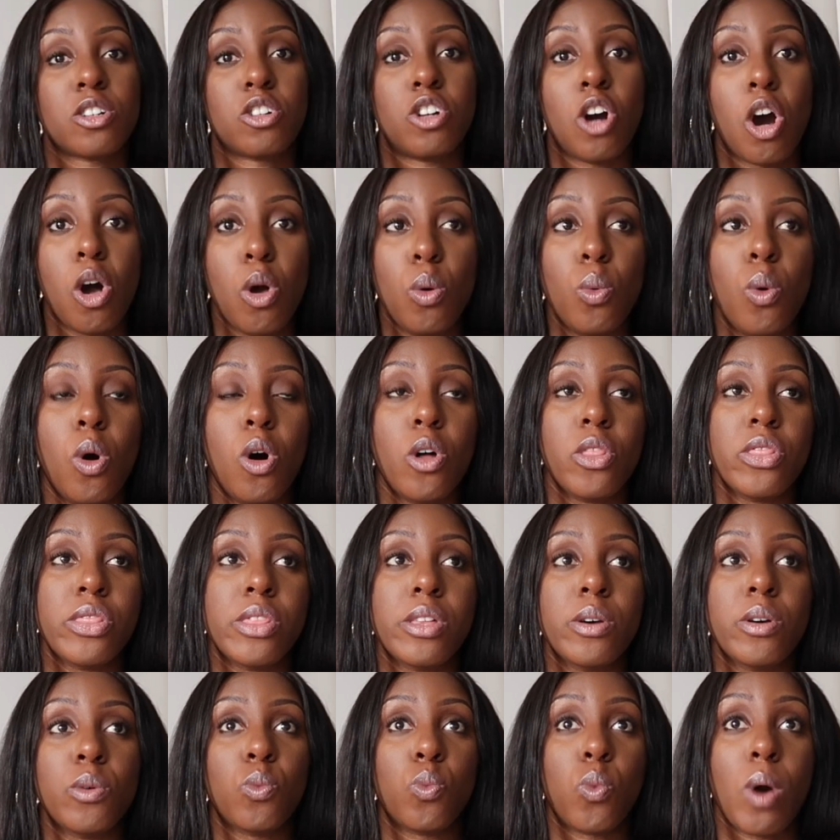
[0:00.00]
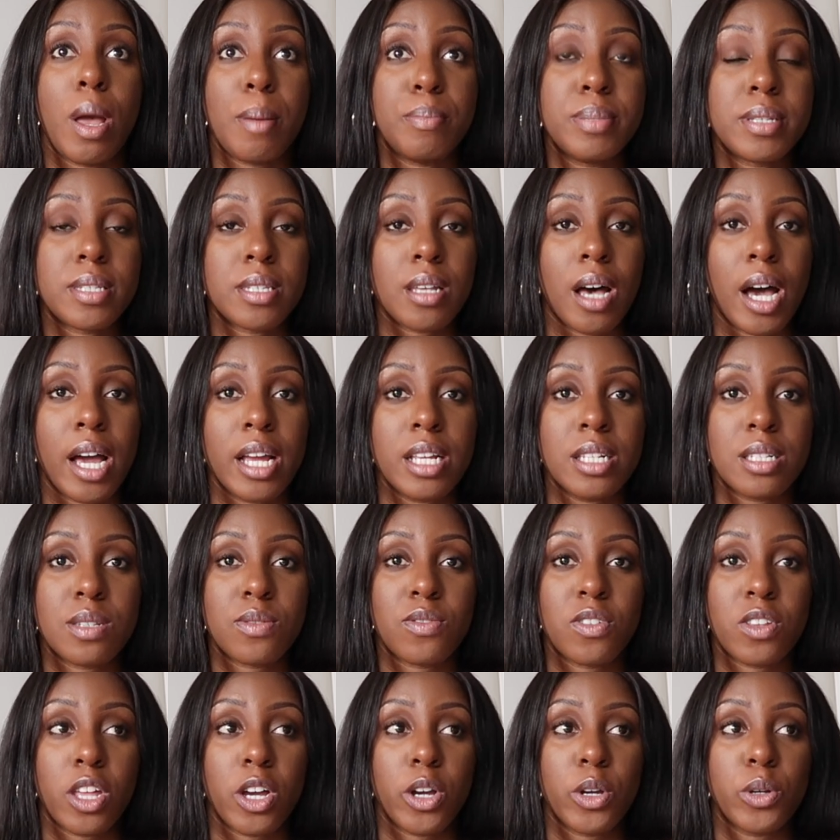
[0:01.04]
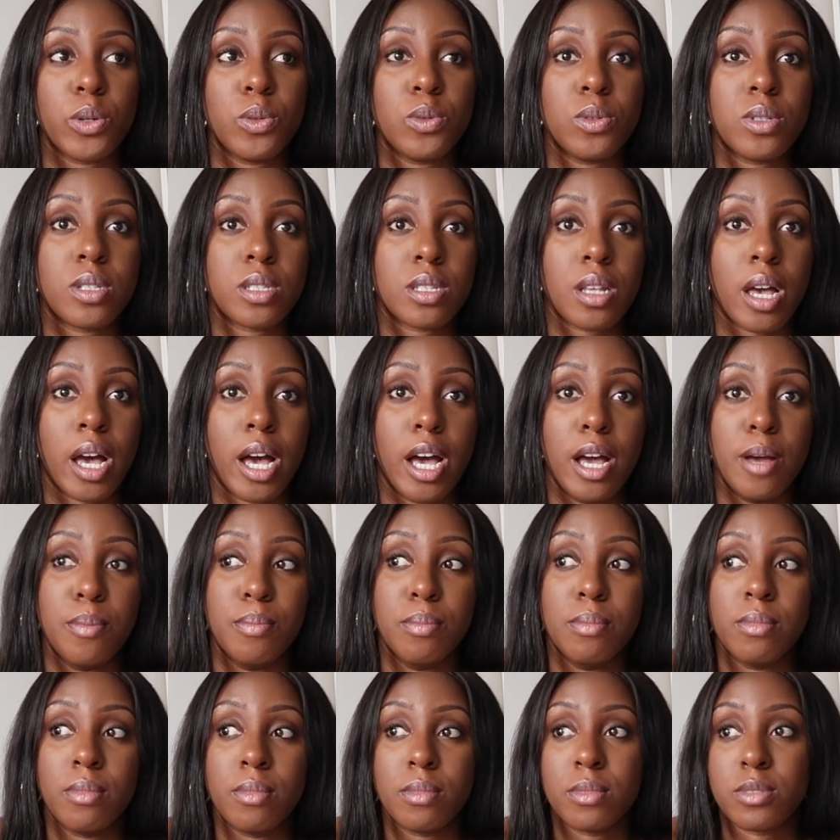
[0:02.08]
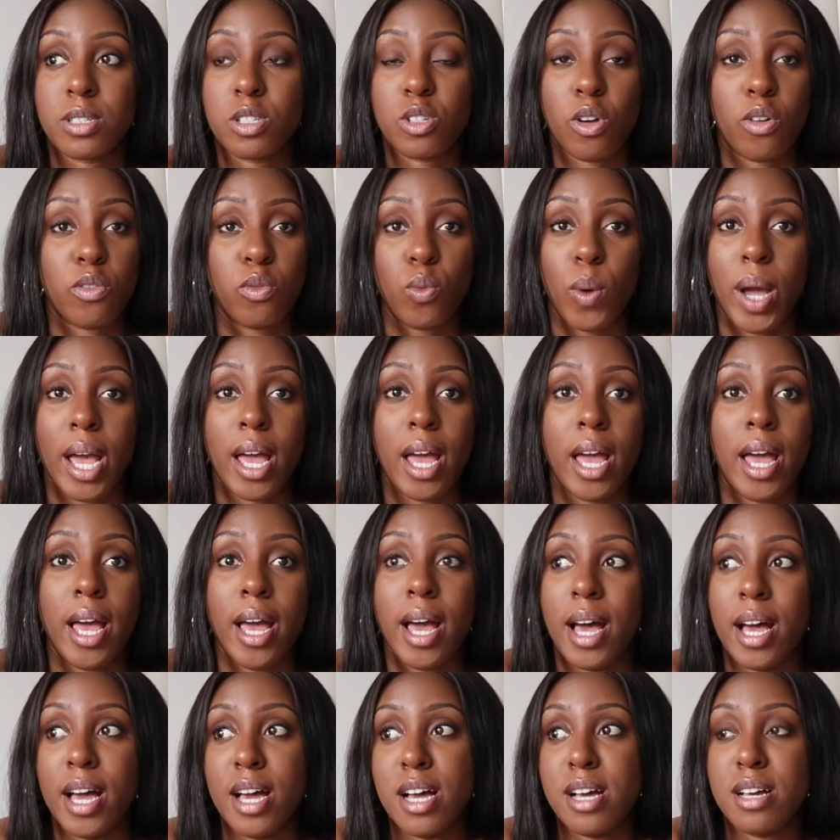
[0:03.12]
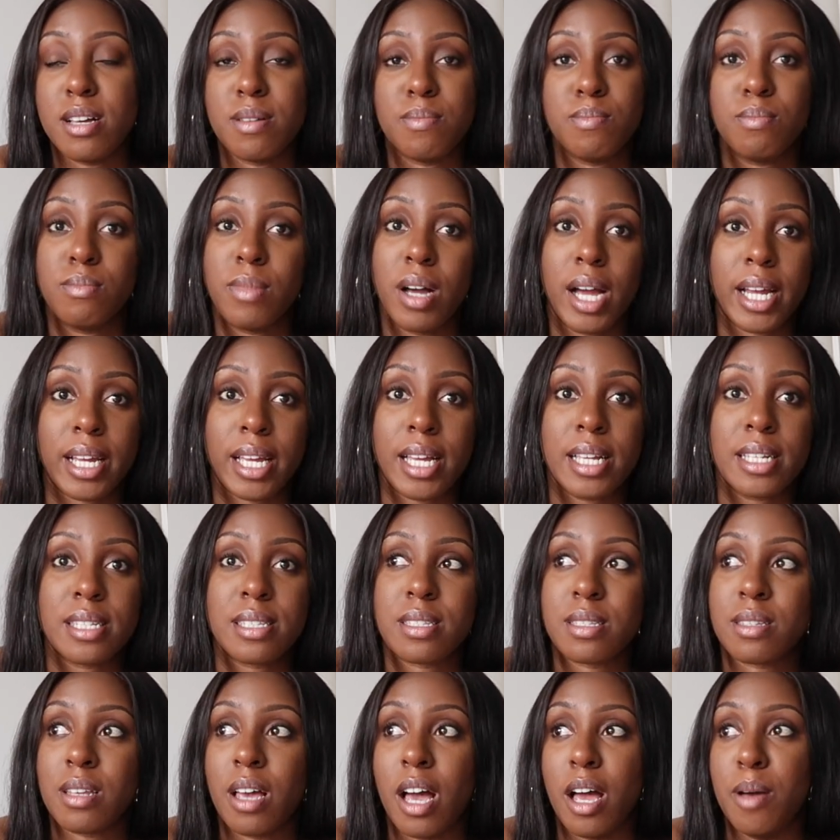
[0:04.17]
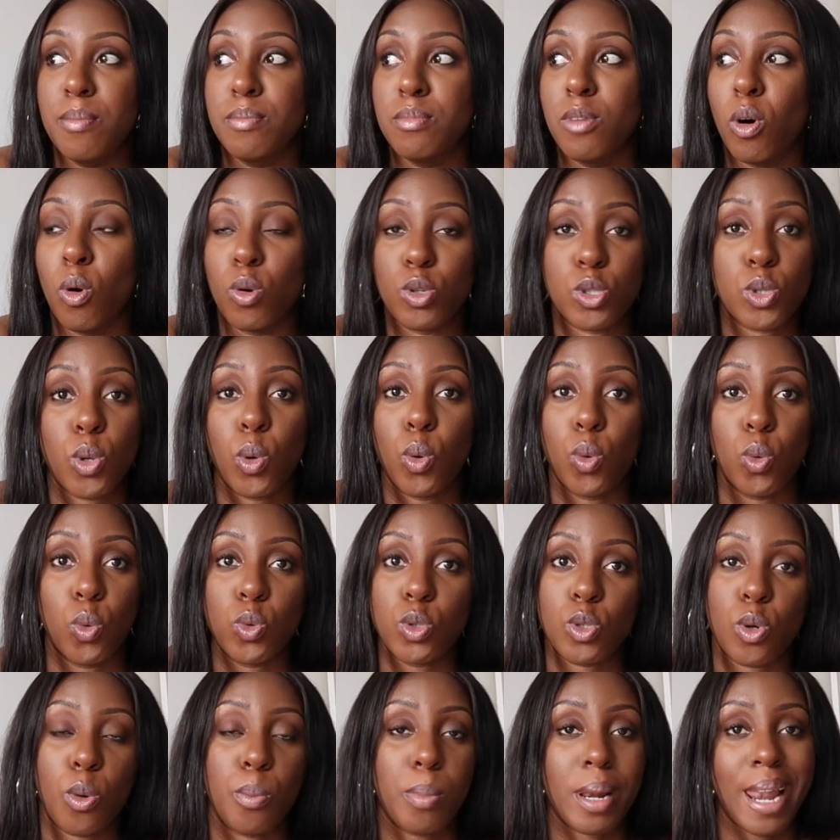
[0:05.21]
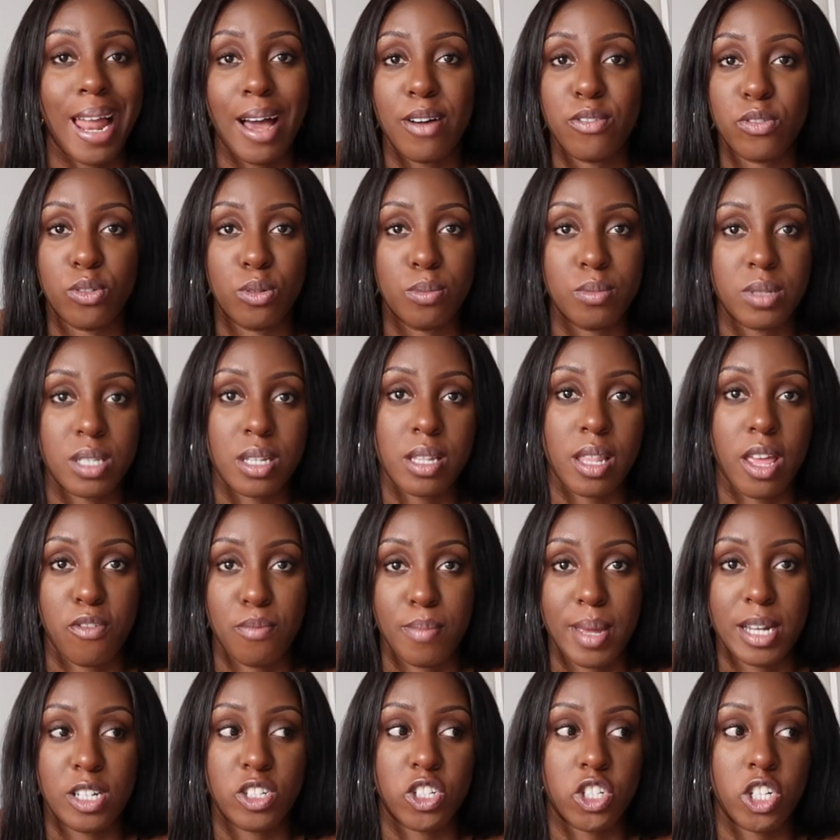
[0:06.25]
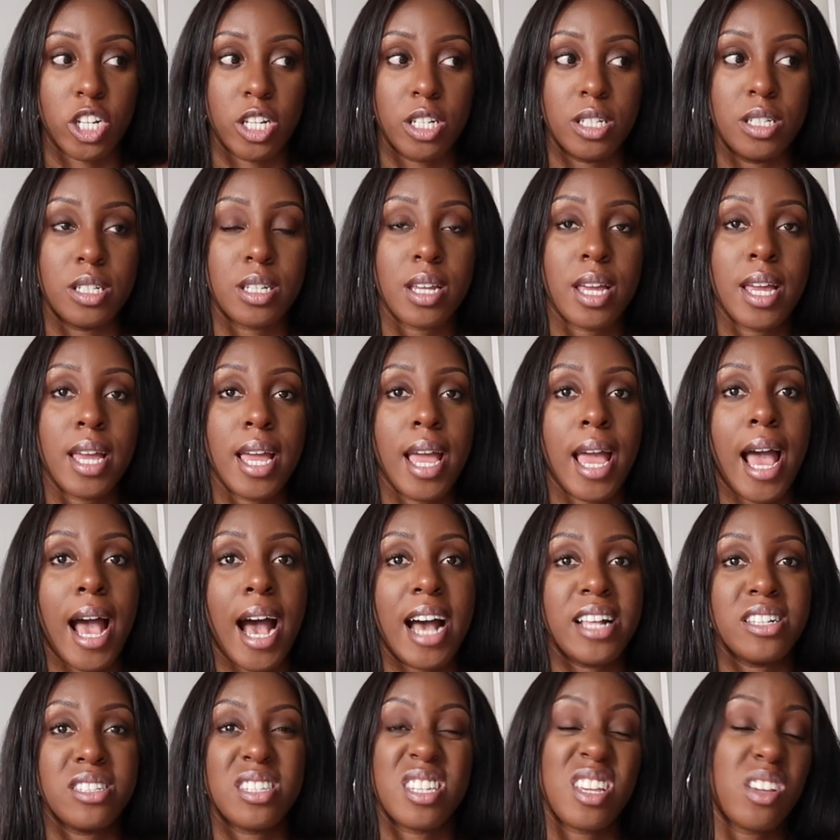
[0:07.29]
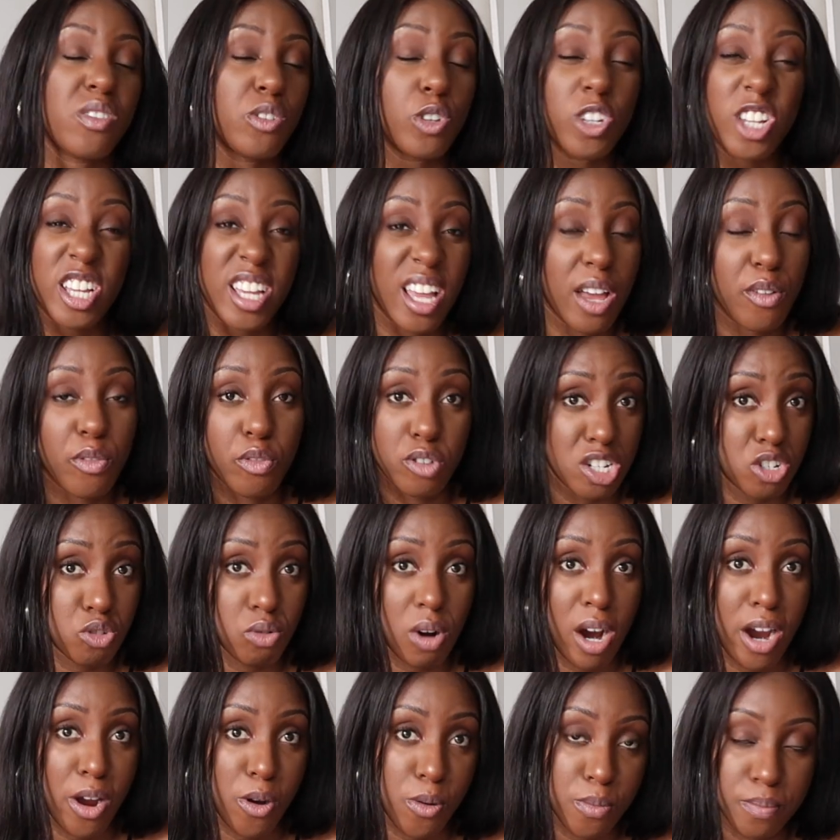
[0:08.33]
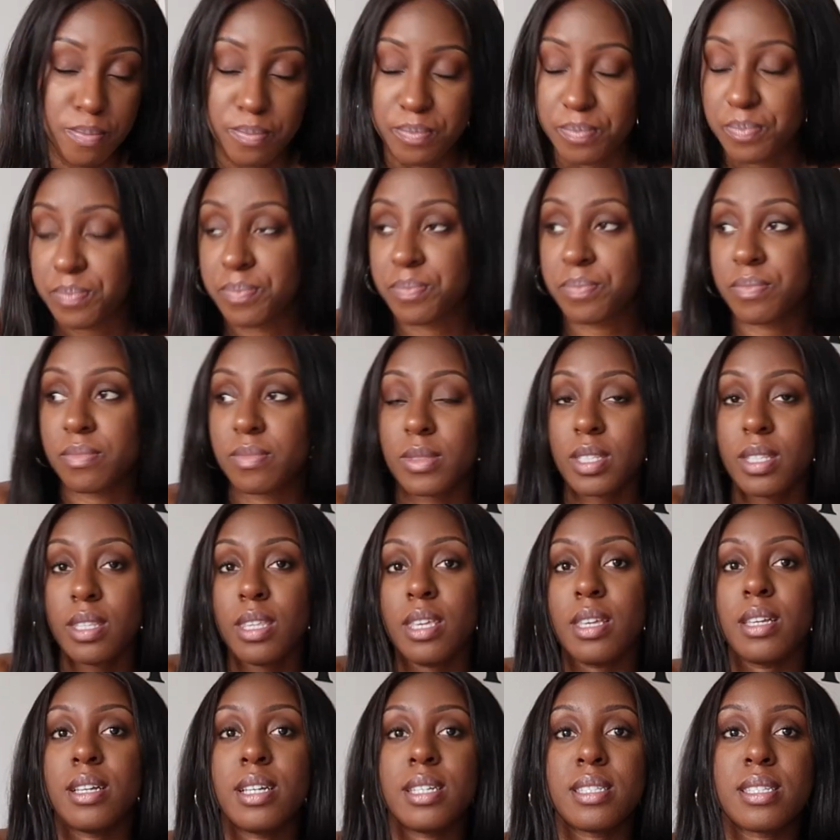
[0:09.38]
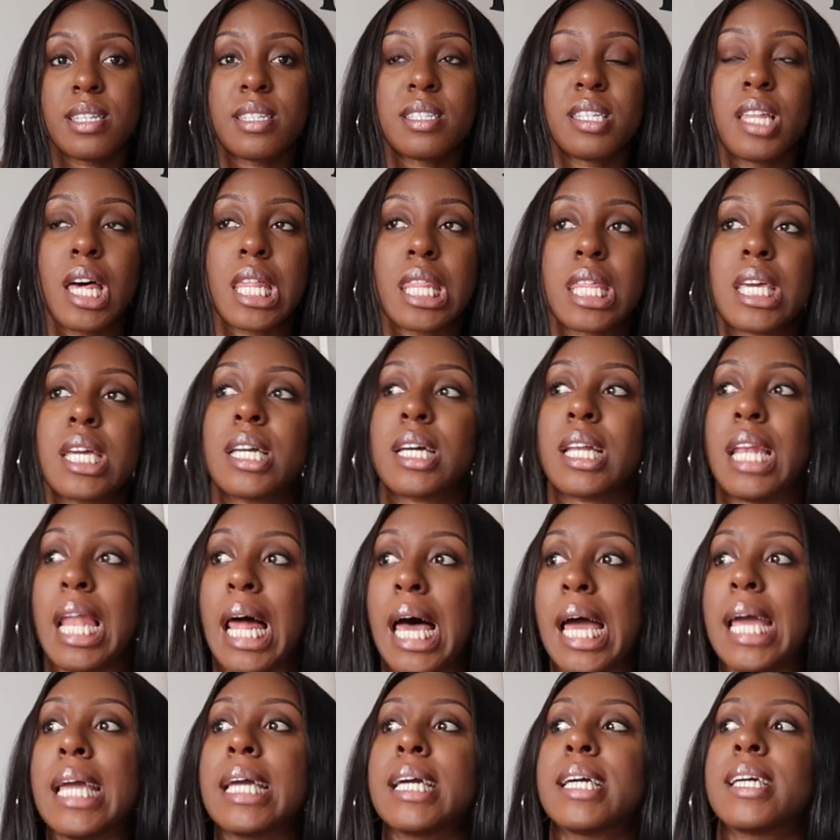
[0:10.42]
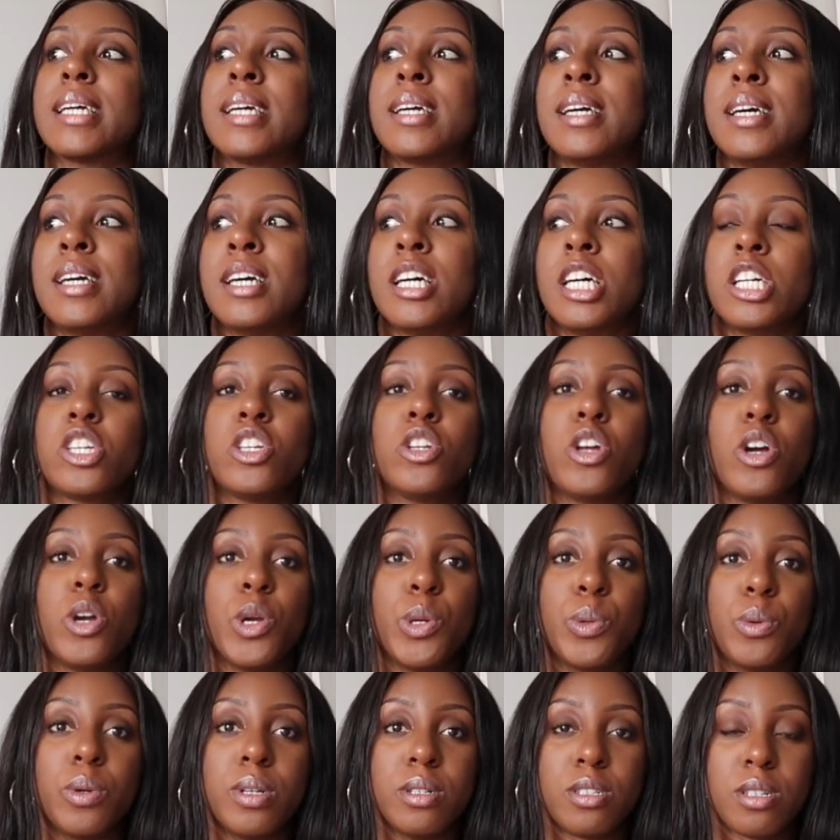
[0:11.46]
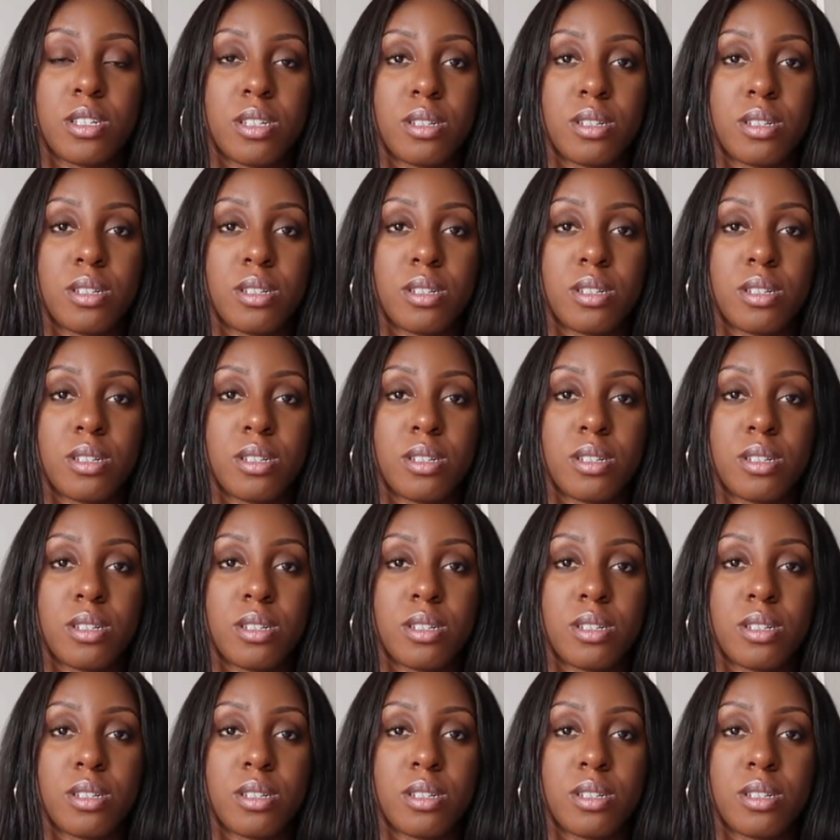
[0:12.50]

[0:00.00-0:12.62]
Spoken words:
go on the websites for those software, I guess, or tools or platforms that they've mentioned, and see if you can get a free trial. Because there's nothing like, you know,